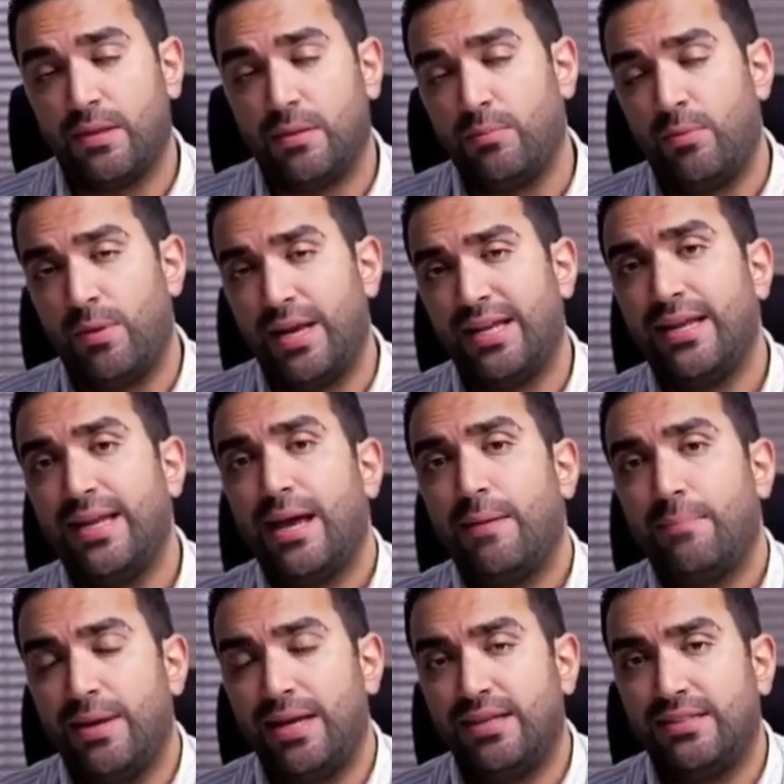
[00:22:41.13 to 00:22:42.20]
running
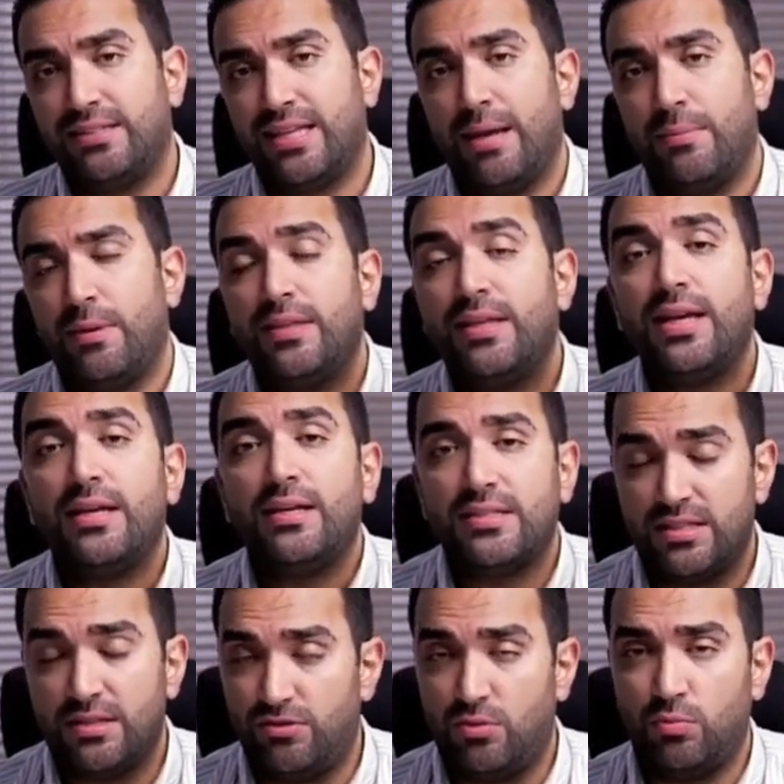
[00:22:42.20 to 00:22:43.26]
campaigns
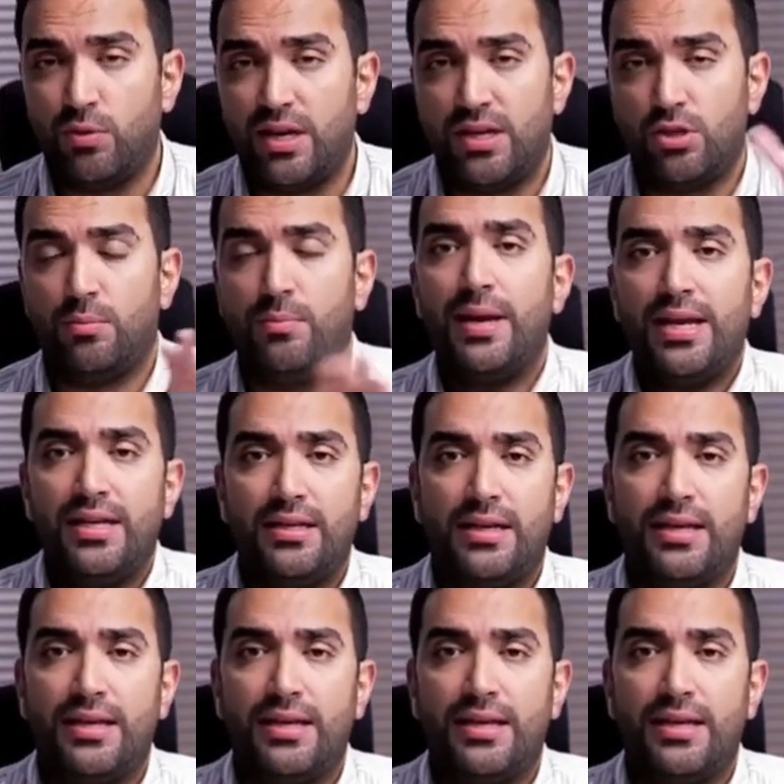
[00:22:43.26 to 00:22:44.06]
simultaneously for one domain